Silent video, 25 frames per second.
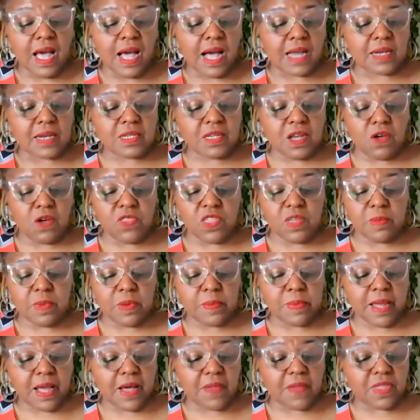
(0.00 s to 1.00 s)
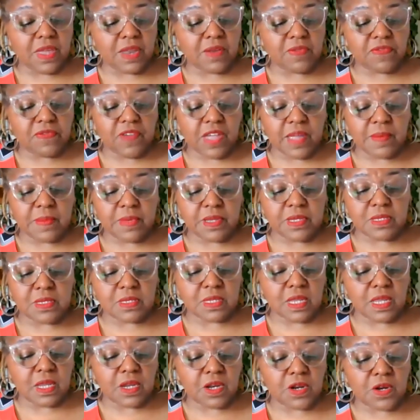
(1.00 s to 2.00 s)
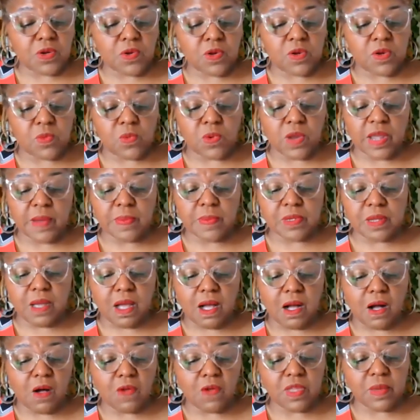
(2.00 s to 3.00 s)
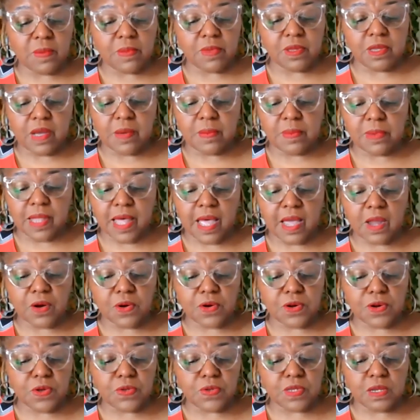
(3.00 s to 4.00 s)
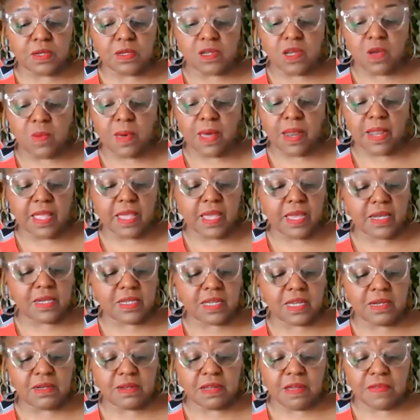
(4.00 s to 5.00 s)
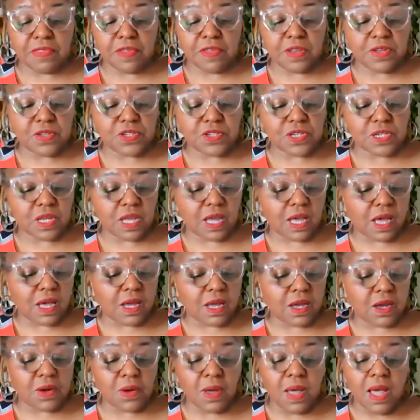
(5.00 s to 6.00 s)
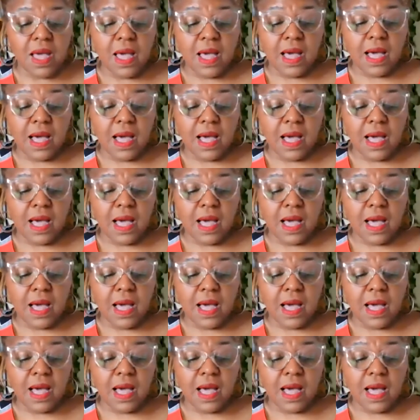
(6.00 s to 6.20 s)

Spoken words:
I told them about that famous singer who had raped all them young Black girls and nobody had done nothing in Chicago.